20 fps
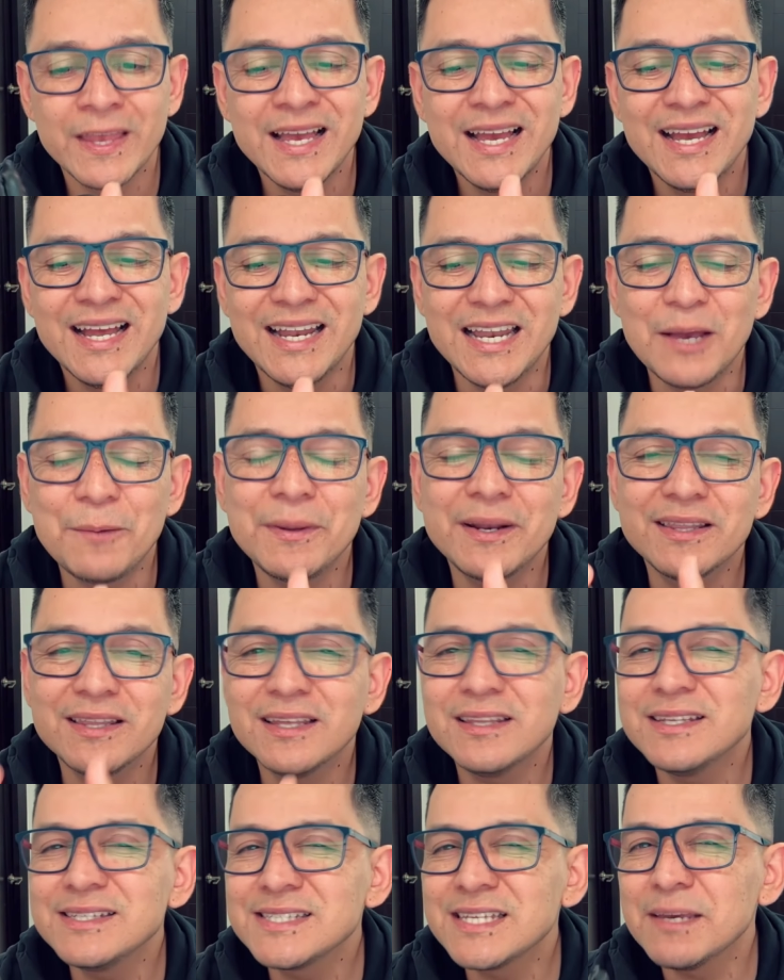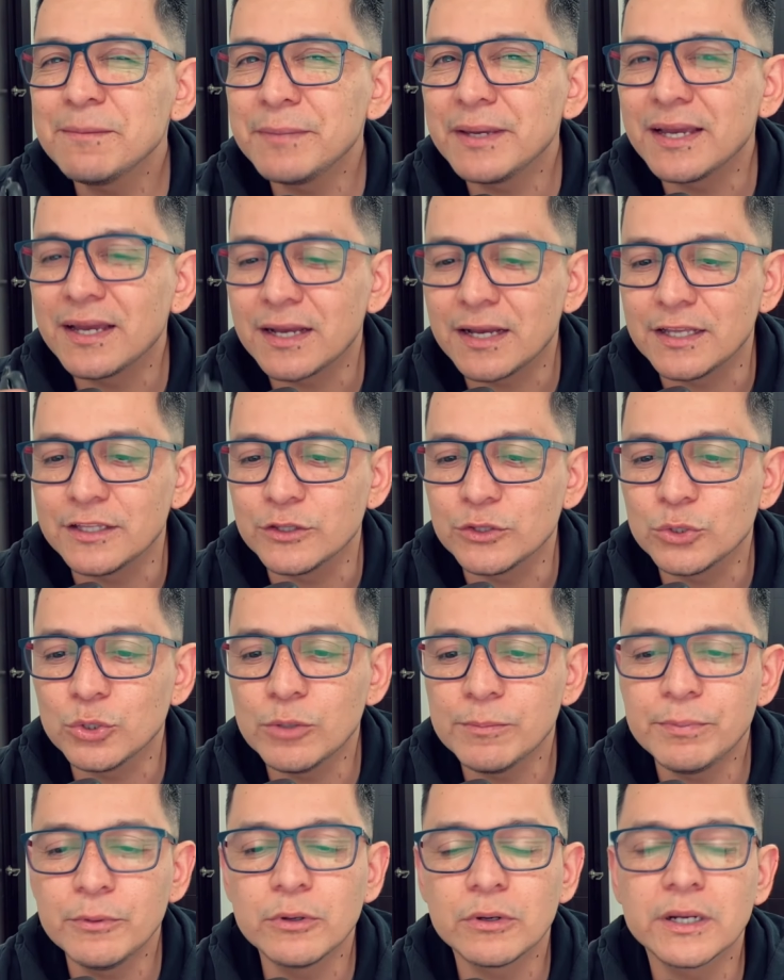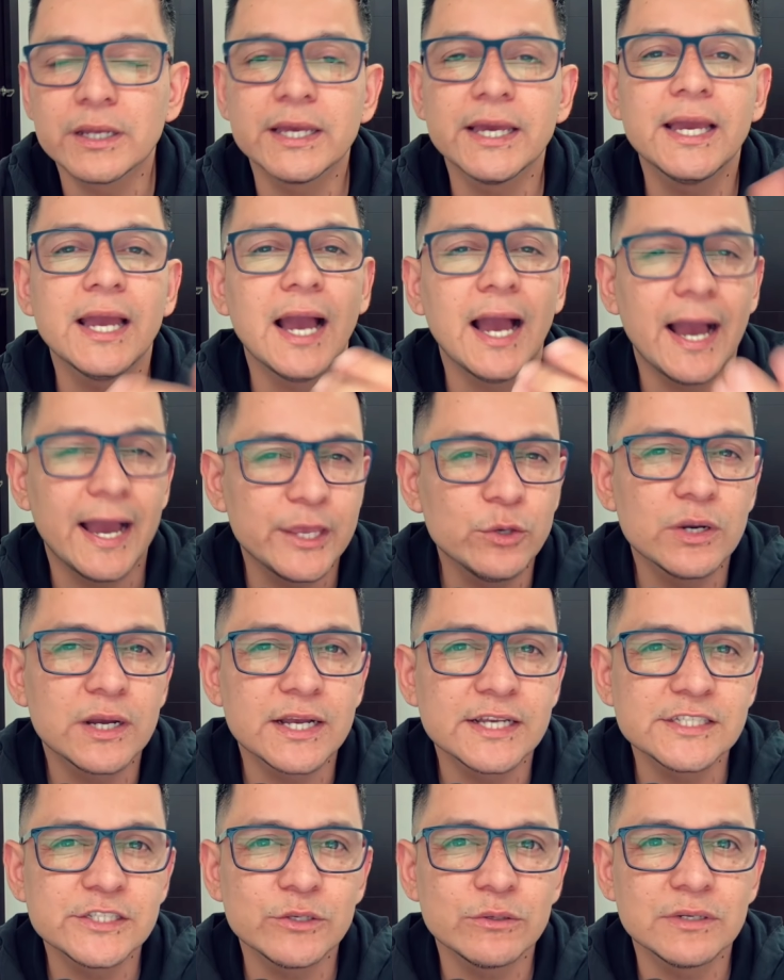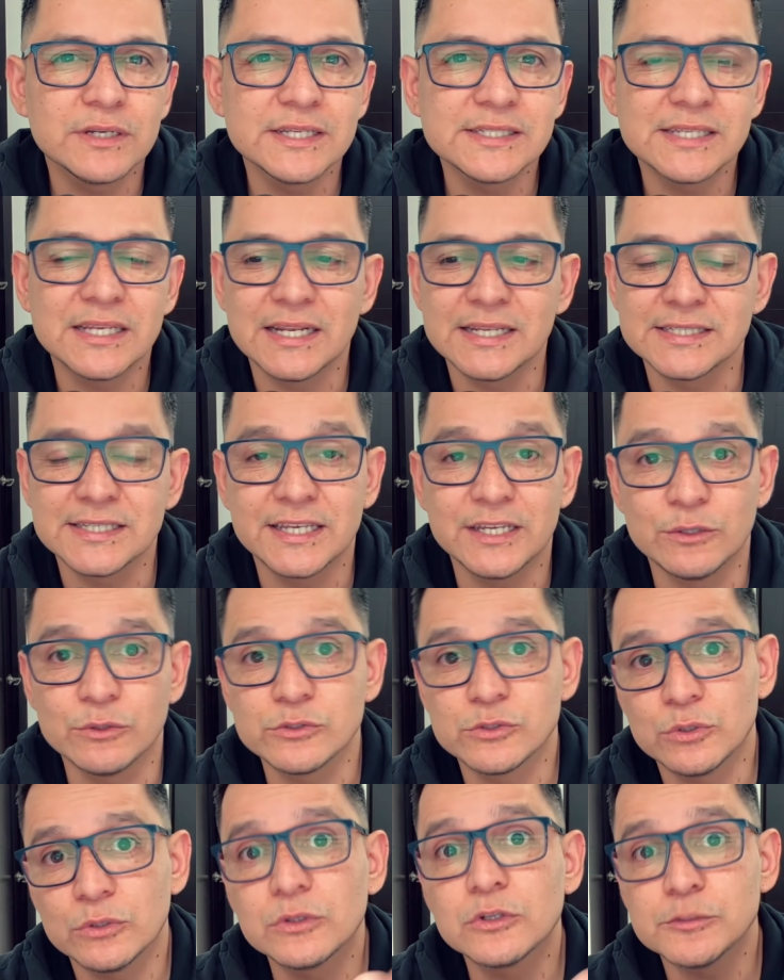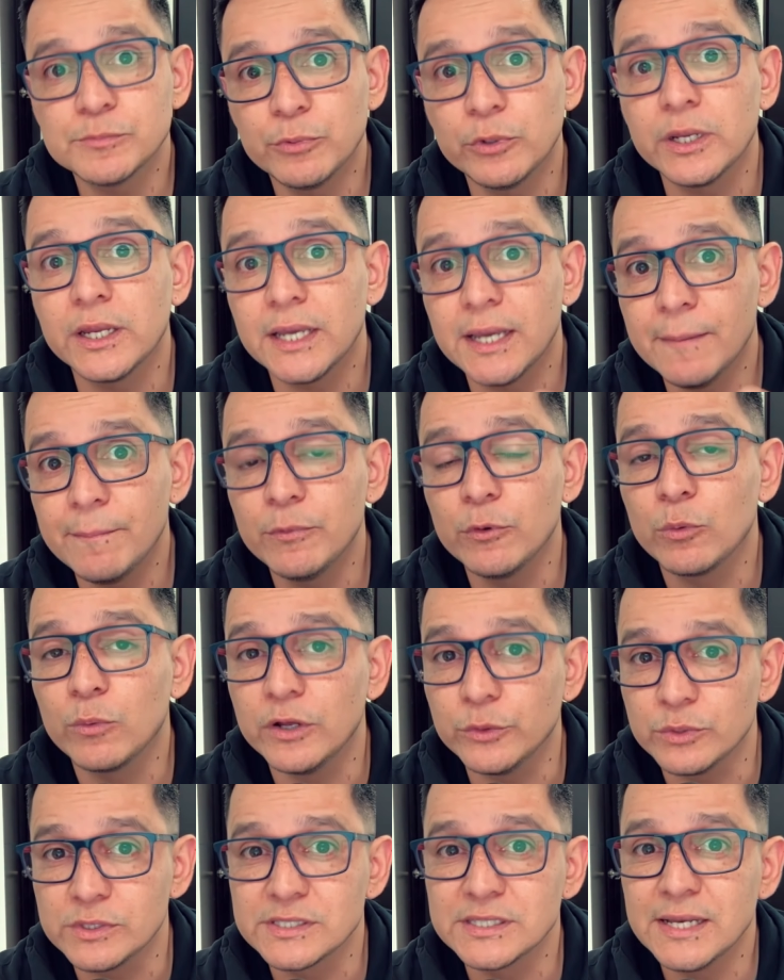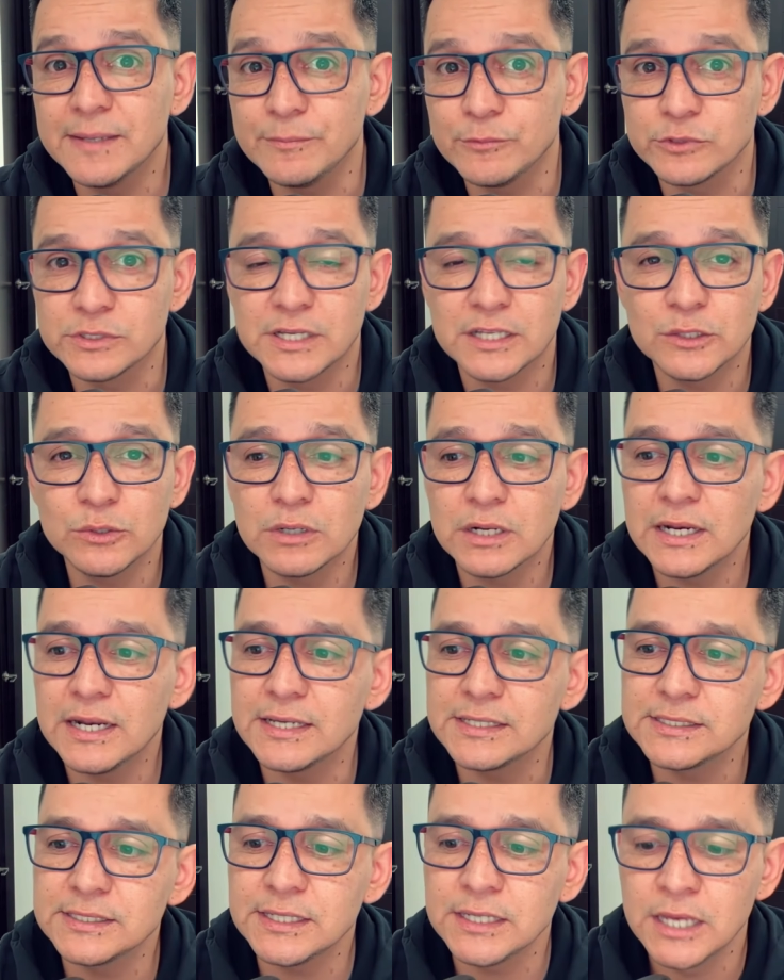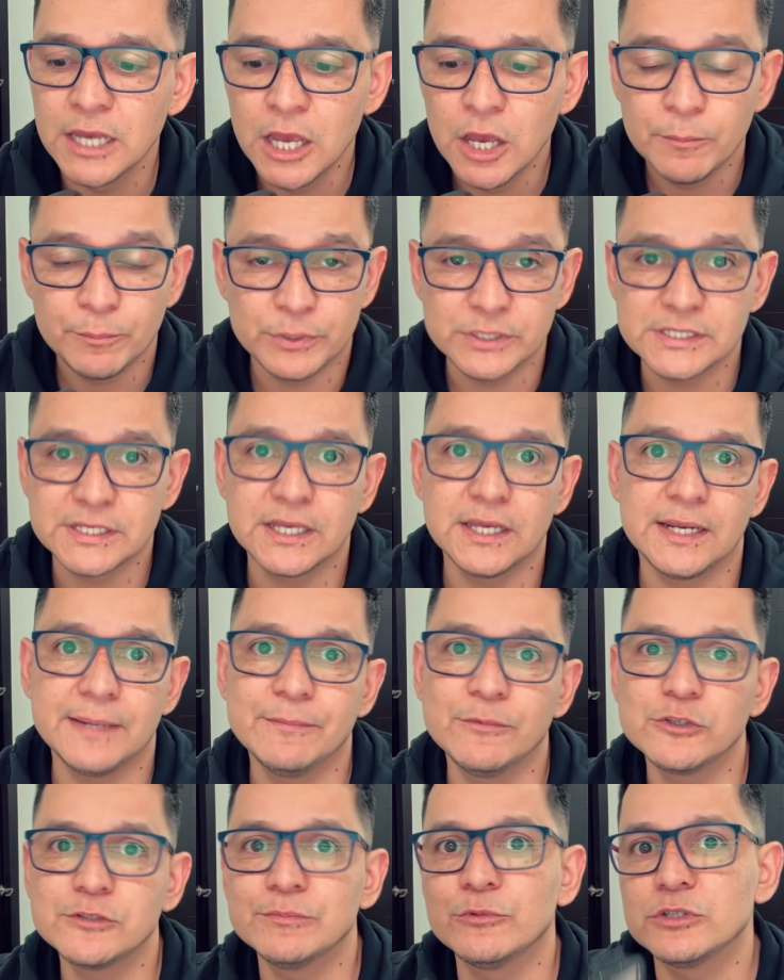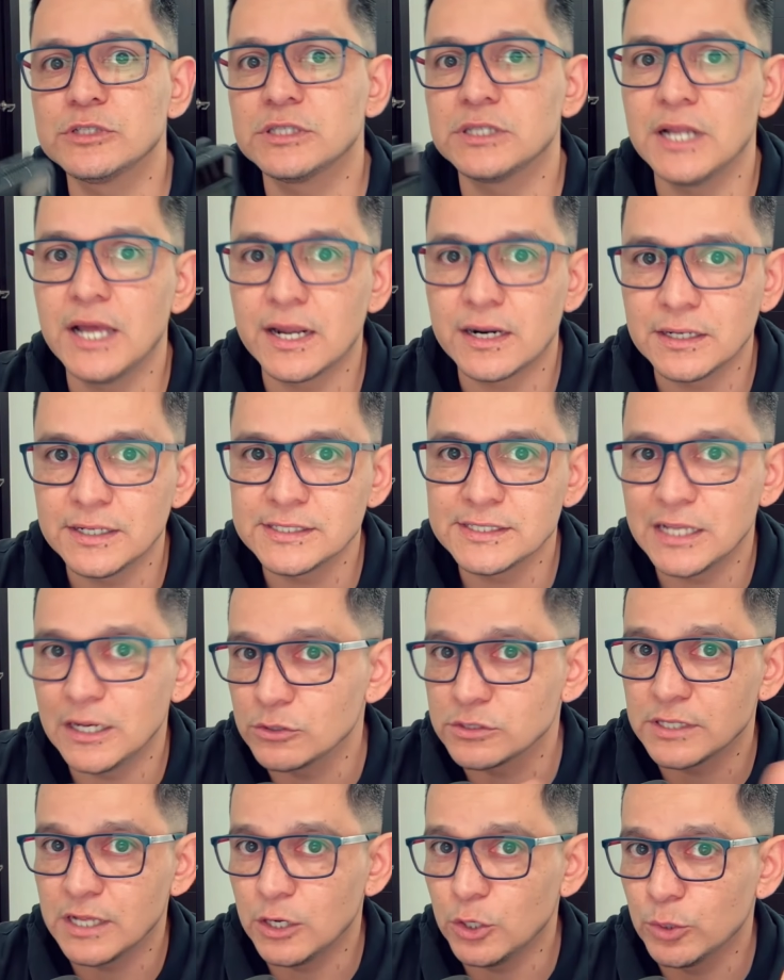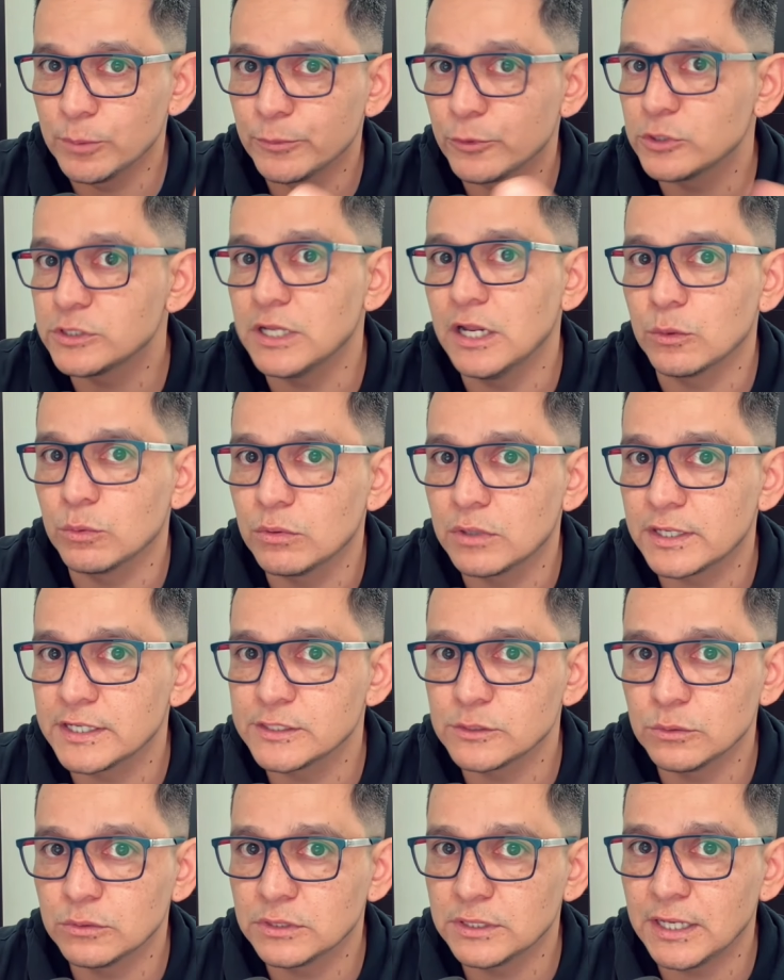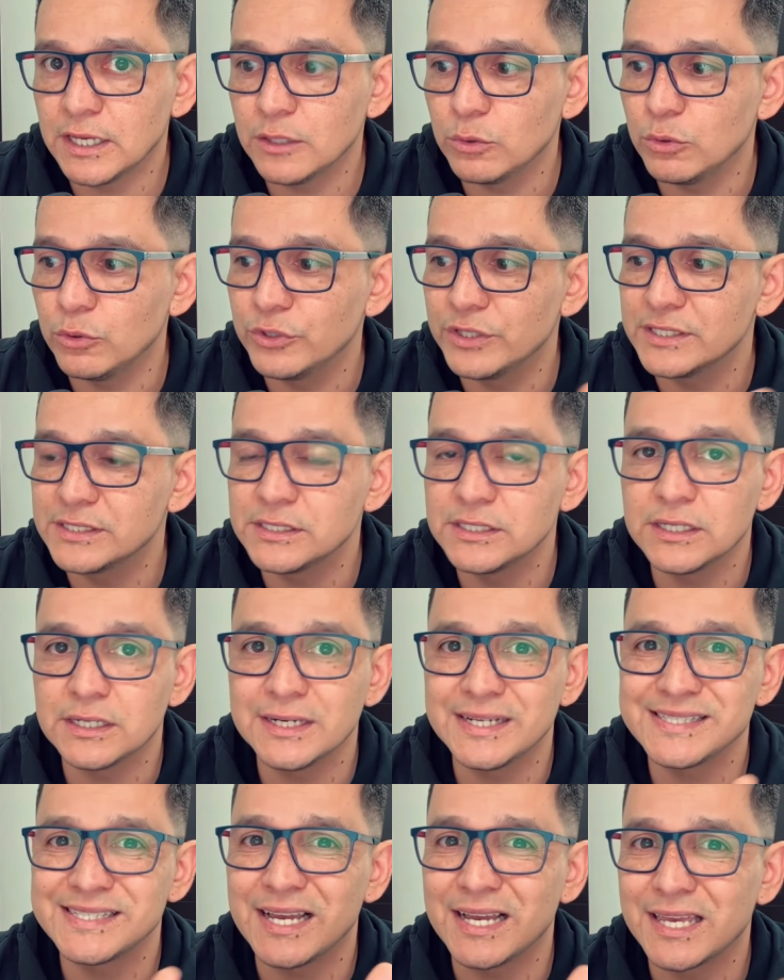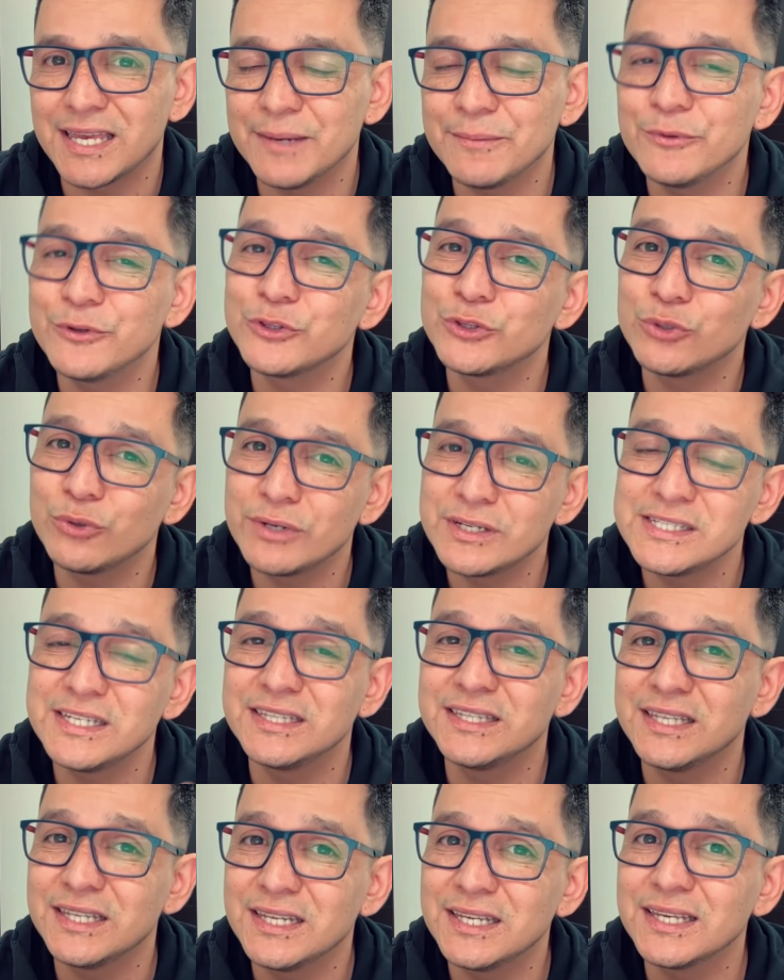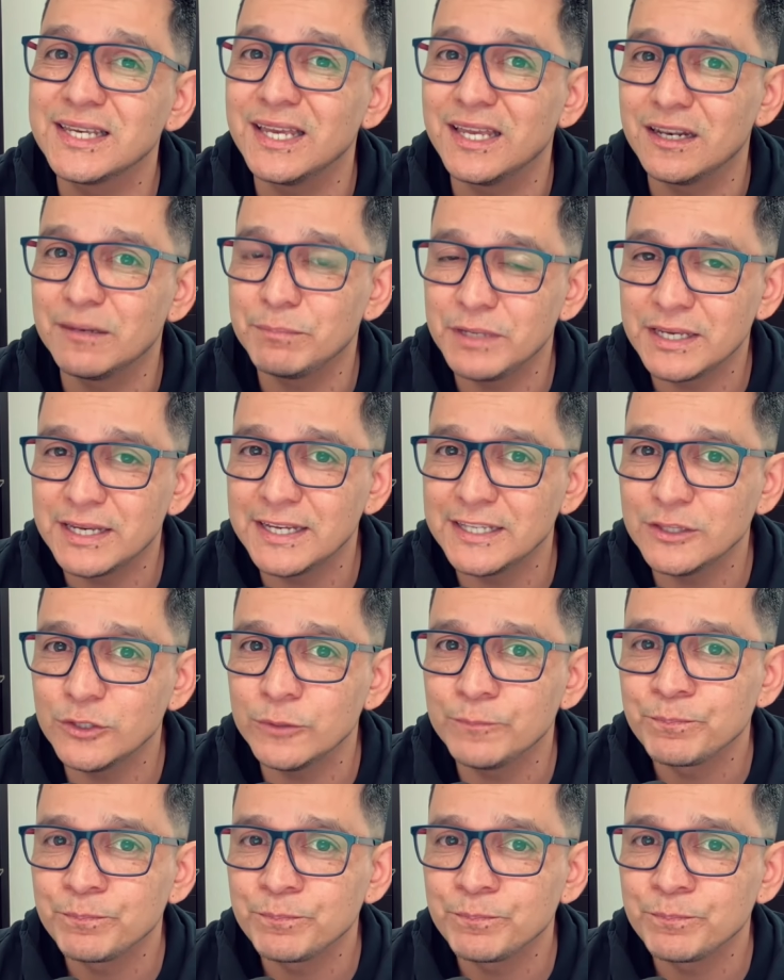Honestly, I loved it because there are times when, for example, when we're teaching a class, we want to show the students a result or tell them which buttons they need to press.